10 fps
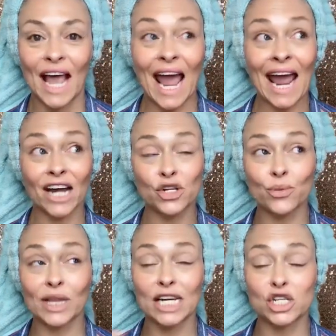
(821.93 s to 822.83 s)
and your
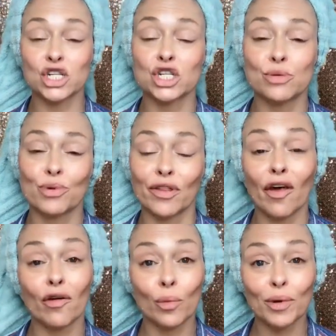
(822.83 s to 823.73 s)
relationship with
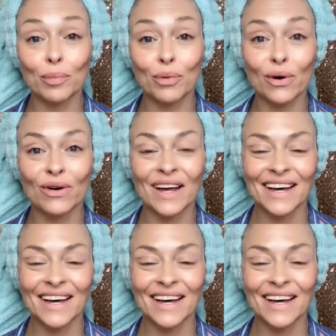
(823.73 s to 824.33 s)
other people.